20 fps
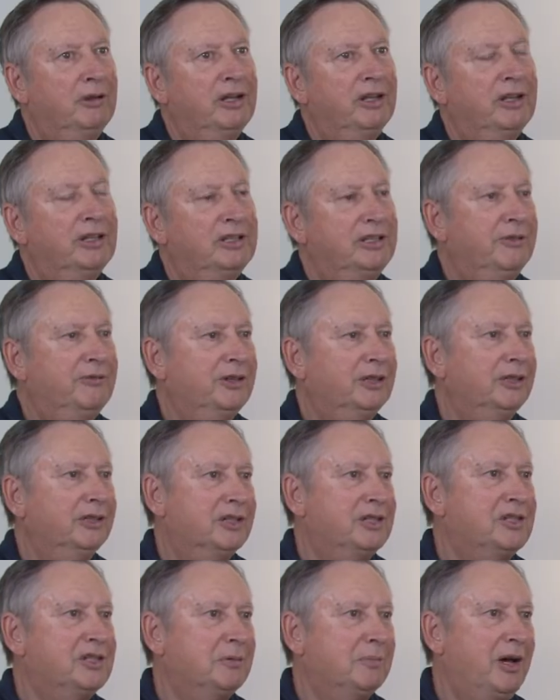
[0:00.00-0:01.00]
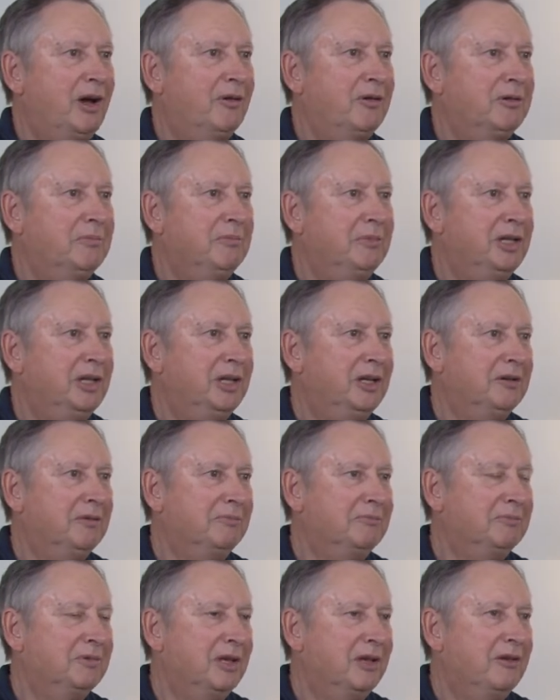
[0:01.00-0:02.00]
One of the difficulties about
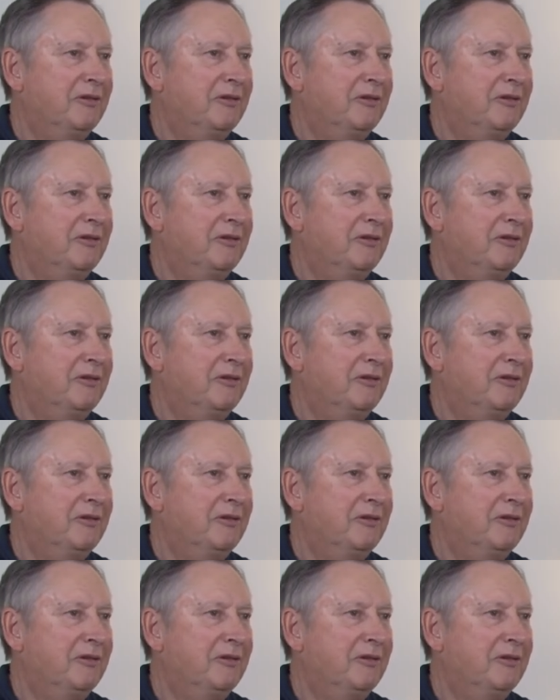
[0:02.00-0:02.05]
being